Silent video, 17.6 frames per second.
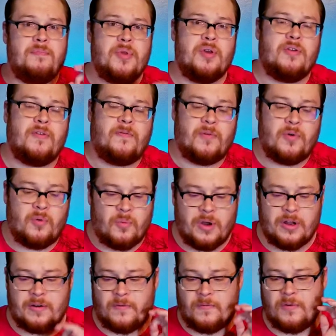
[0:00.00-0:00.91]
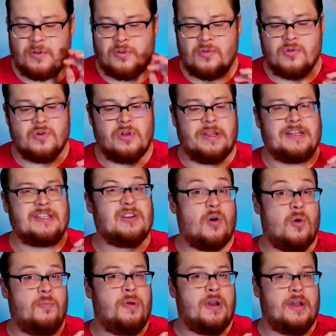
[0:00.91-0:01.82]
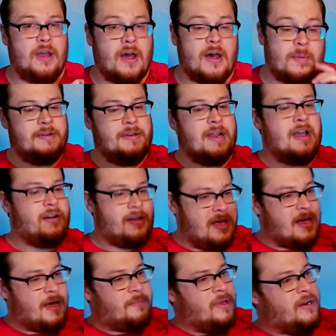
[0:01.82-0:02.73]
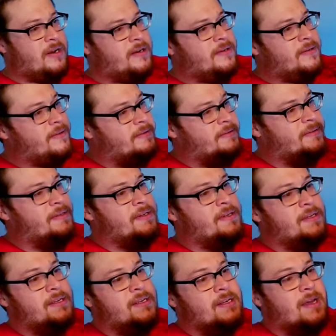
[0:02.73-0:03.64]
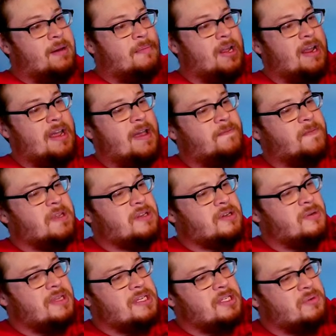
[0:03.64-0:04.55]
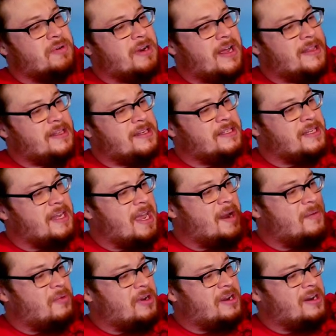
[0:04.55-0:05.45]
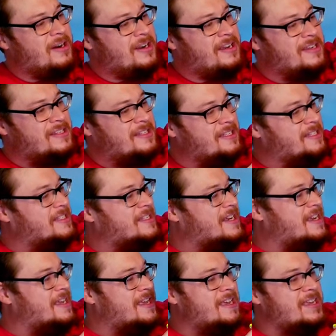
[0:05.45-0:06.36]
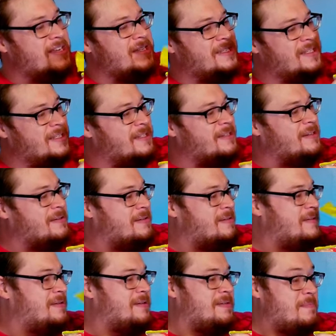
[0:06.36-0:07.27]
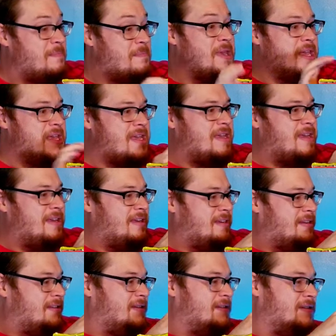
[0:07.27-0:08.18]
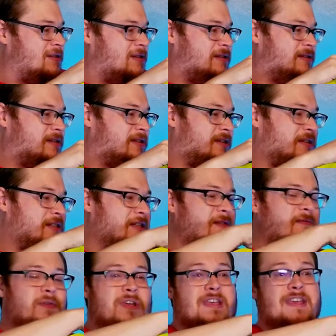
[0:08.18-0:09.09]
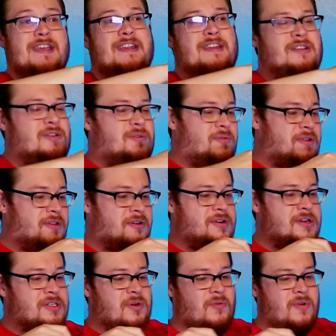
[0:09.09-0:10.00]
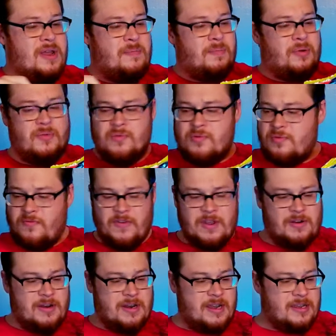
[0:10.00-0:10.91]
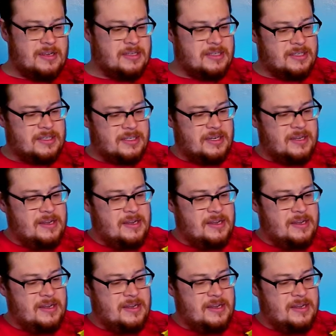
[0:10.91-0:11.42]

Beautiful, wonderful, cool. Let's open it up. Now, yeah, I'm gonna I'm gonna have to do this one on this camera here because this thing is big. So let's see if we can get into it. There is a rip. Ooh, very nice.